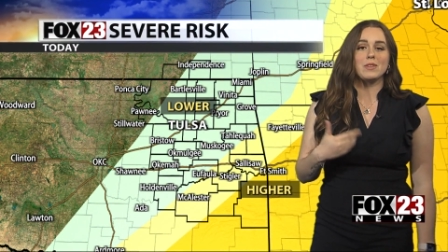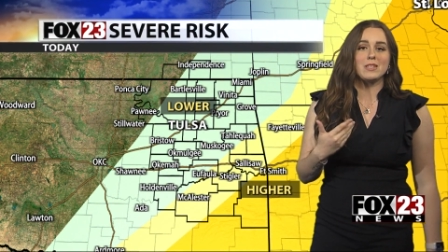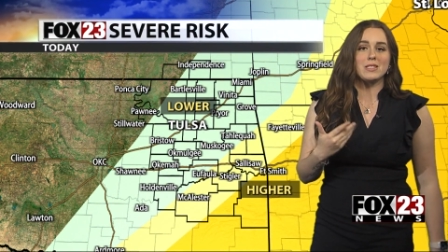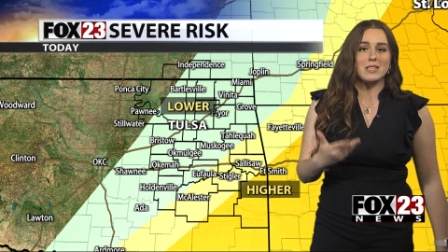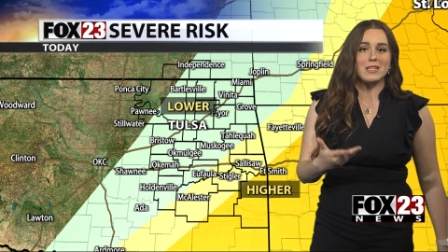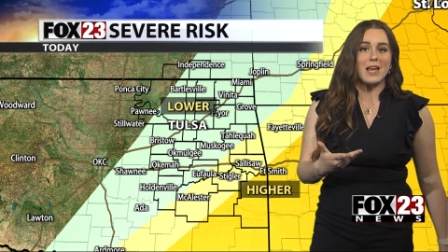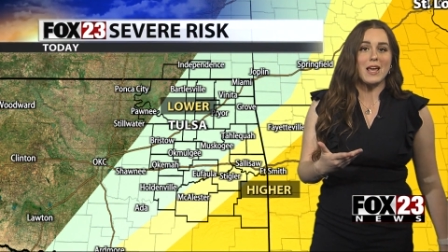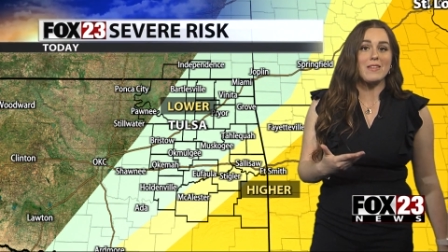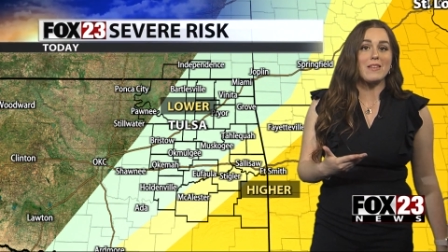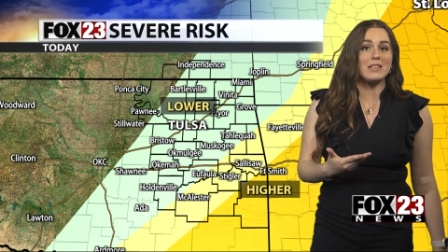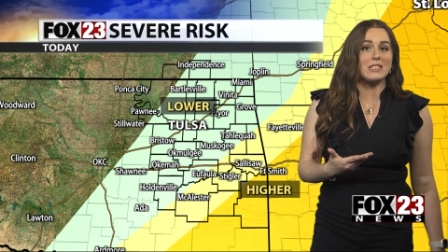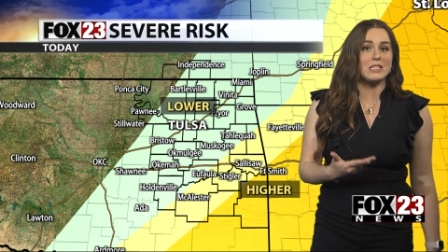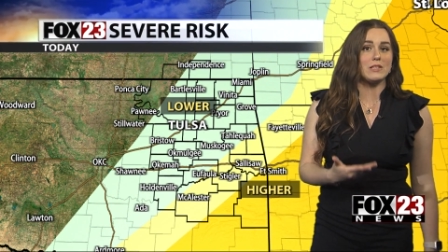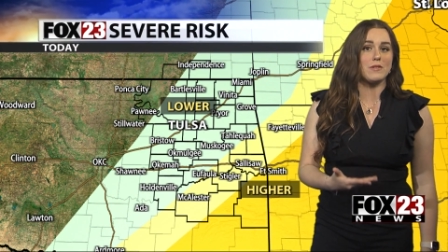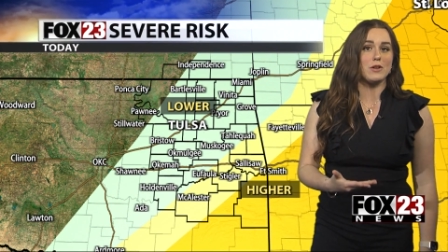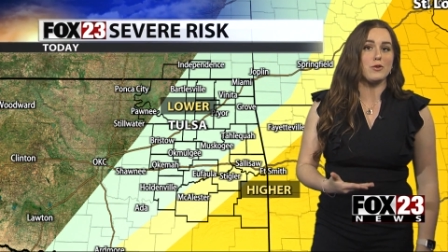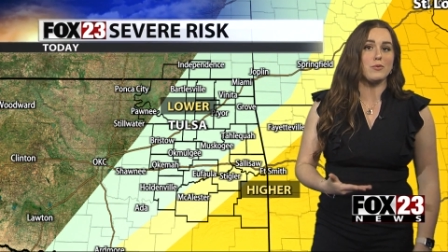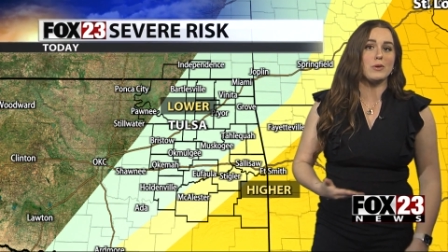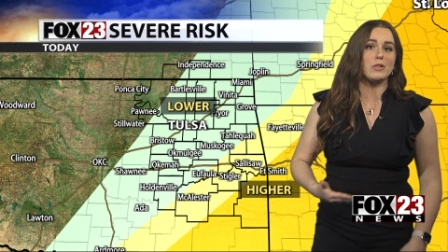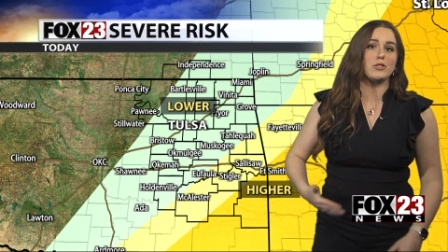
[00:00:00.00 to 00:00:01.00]
Today, that
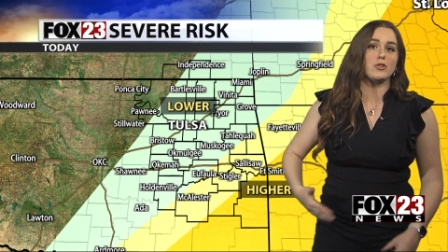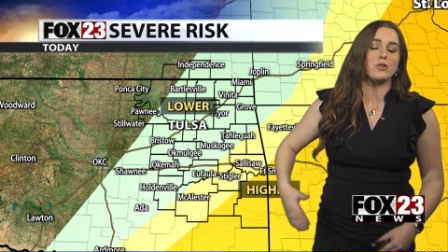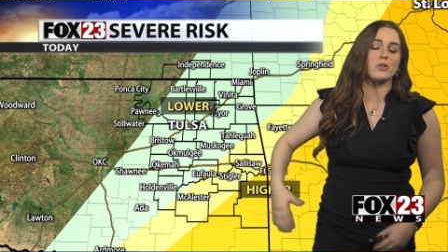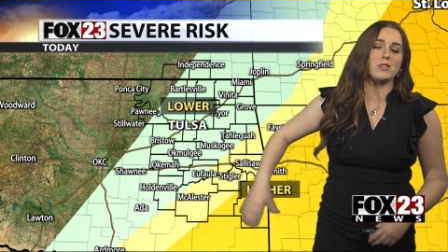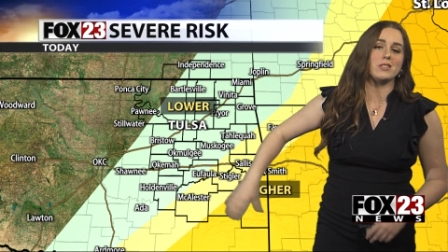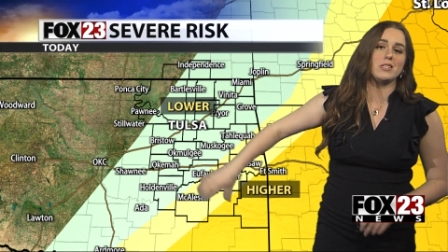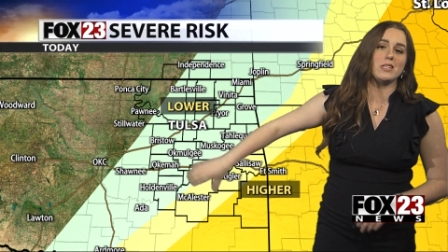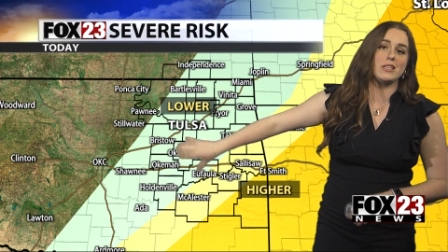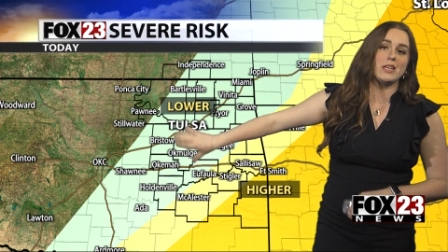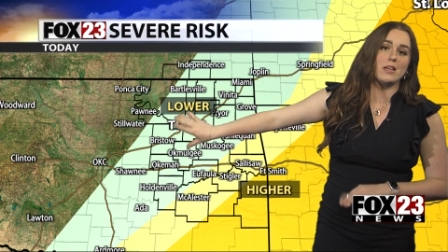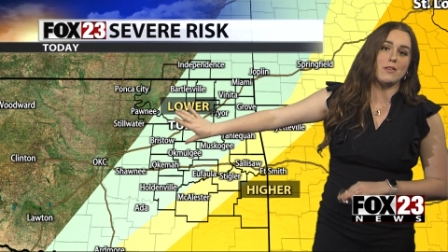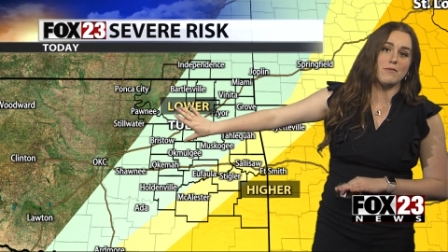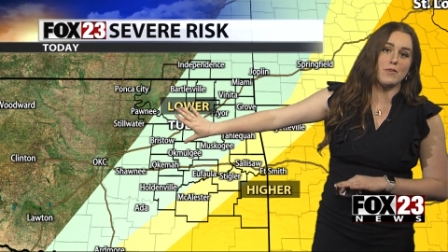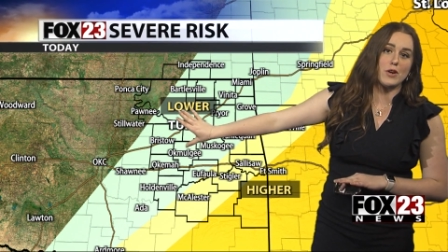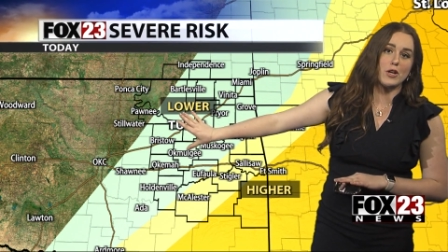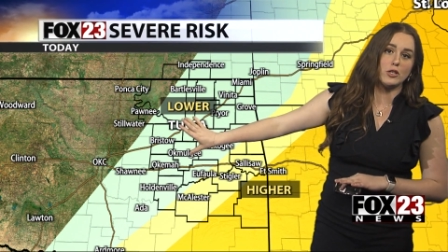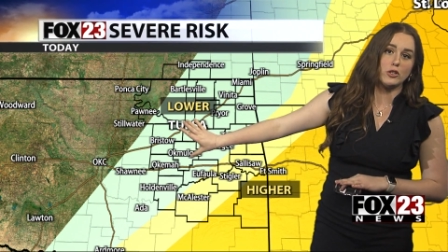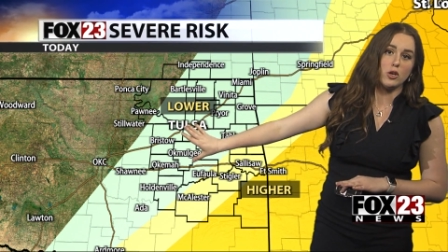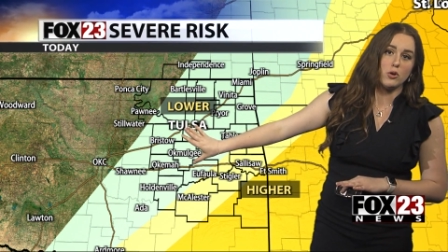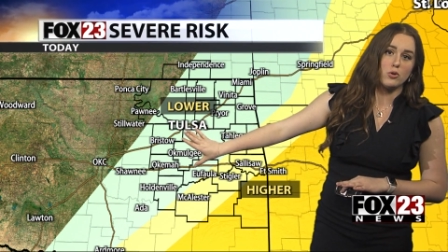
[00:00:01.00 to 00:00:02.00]
severe risk you can see again
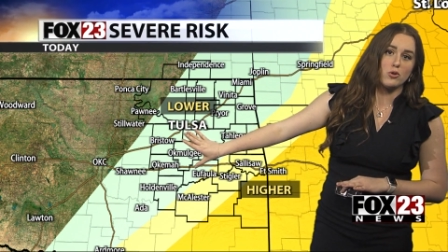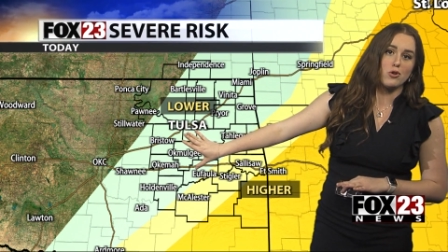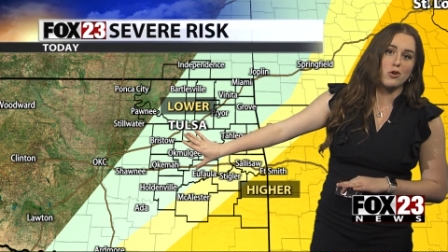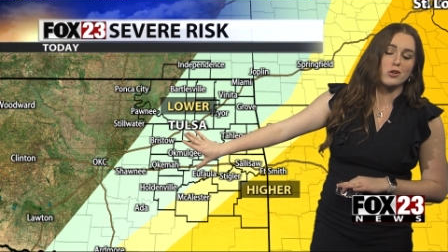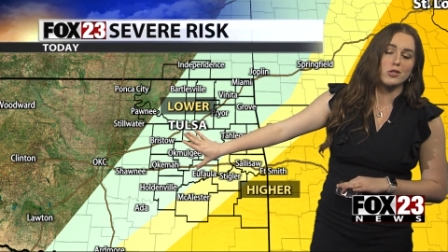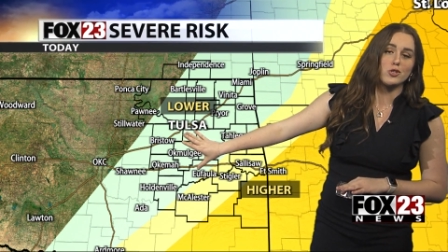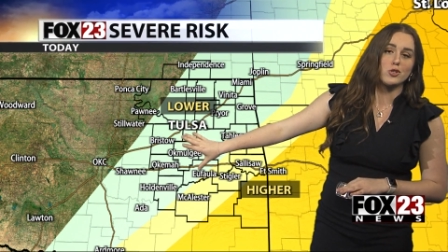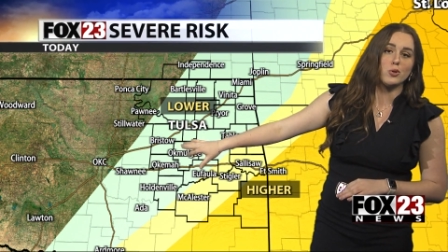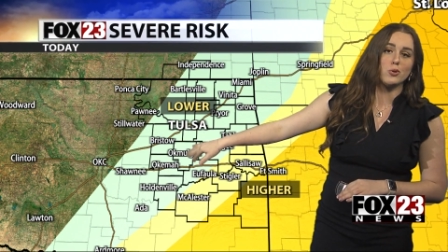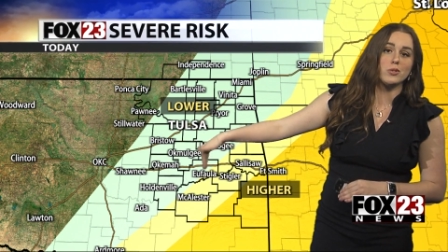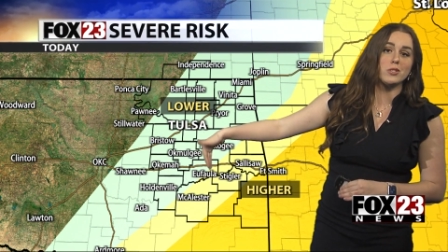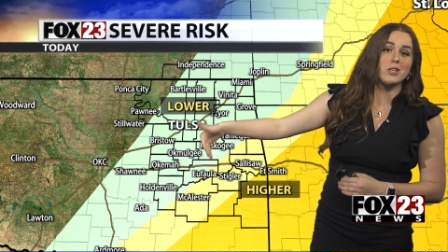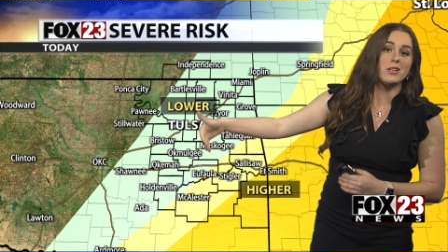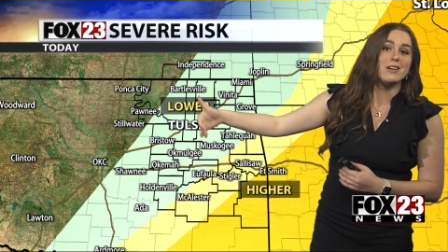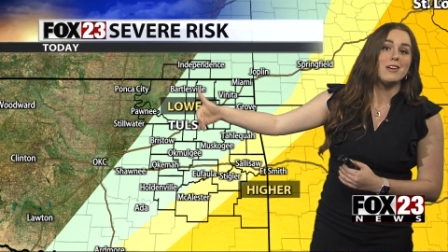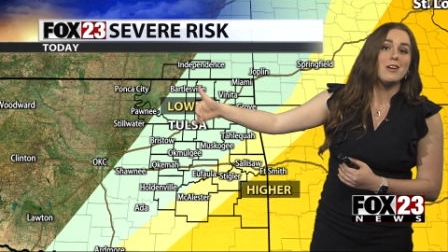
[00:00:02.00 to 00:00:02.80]
very low across Tulsa.